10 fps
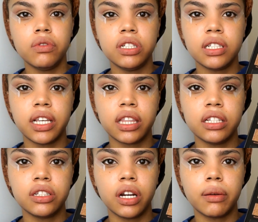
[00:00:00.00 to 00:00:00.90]
which is like
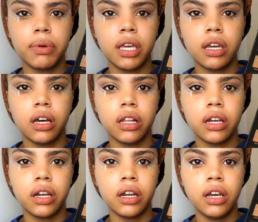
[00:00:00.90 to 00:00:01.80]
this dark pink
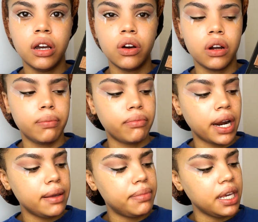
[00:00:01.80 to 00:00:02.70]
color, or
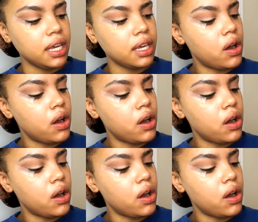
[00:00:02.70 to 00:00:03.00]
bright pink.